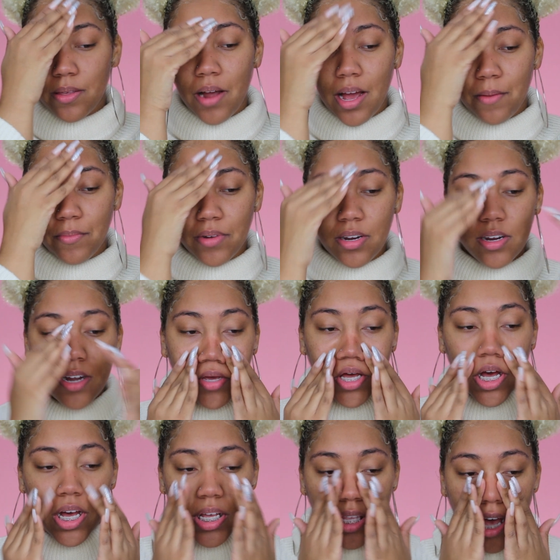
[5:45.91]
primer,
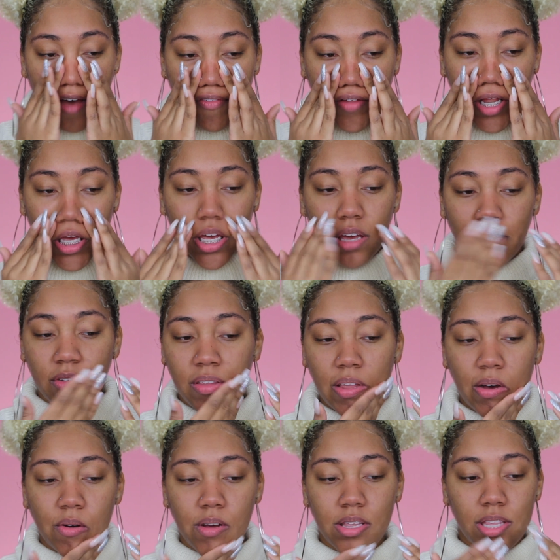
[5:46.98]
because I feel like even
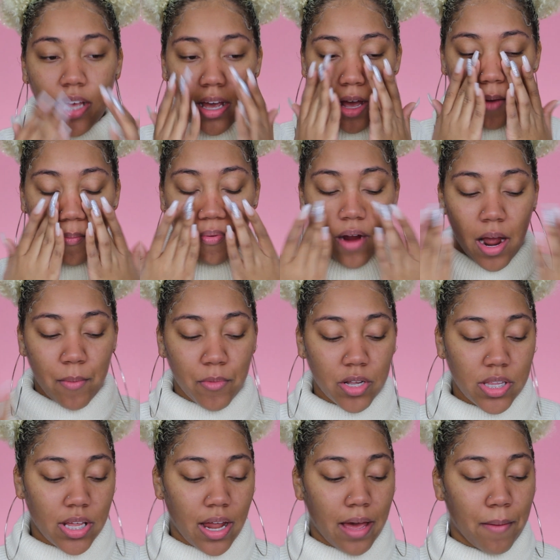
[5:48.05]
though it's like a primer
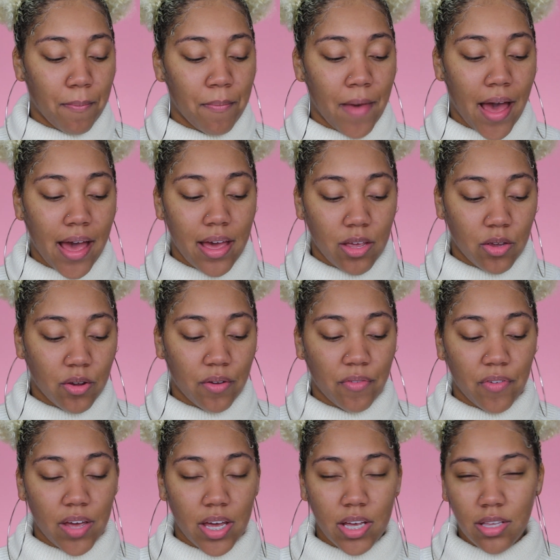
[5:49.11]
to like matte in your
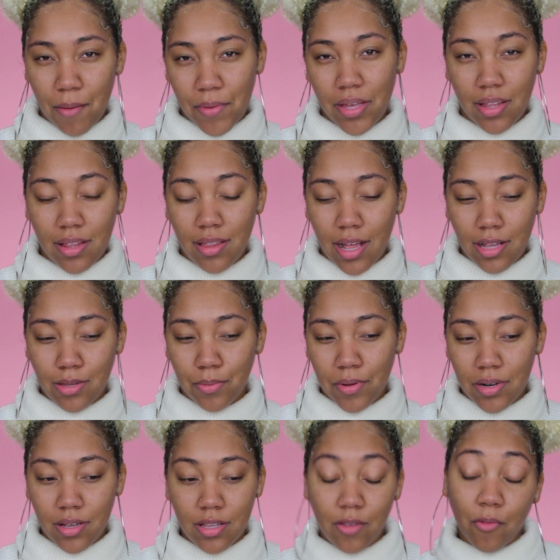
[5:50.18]
face, I mean, that's
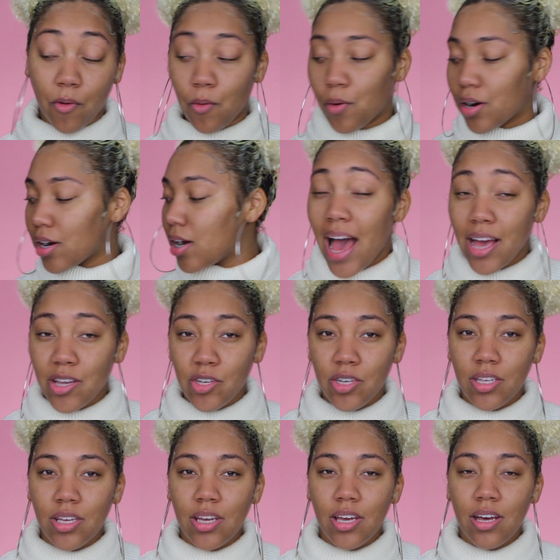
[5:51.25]
what it's for.
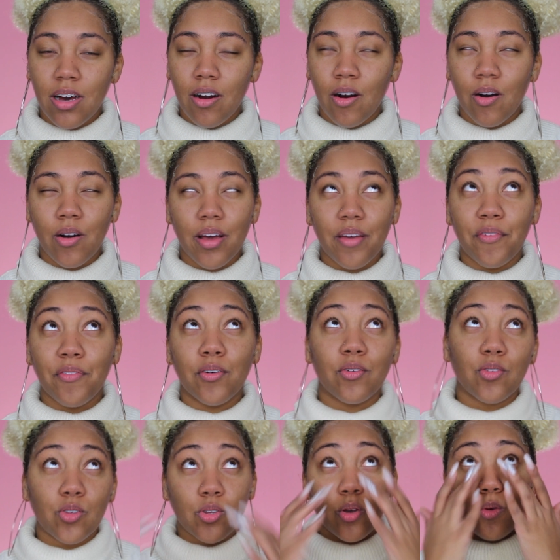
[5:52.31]
Actually, oh, it
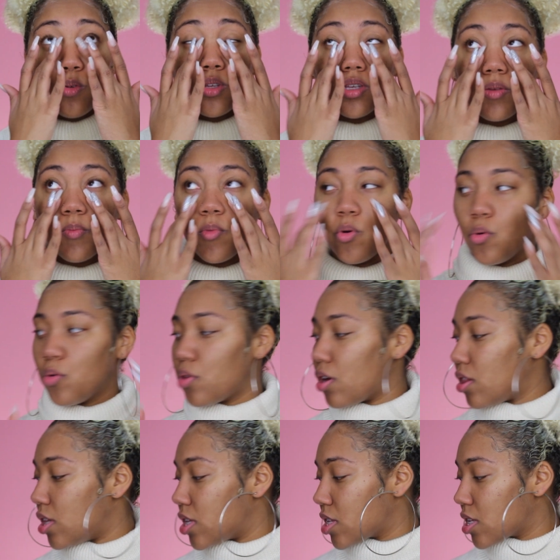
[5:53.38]
feels so smooth on the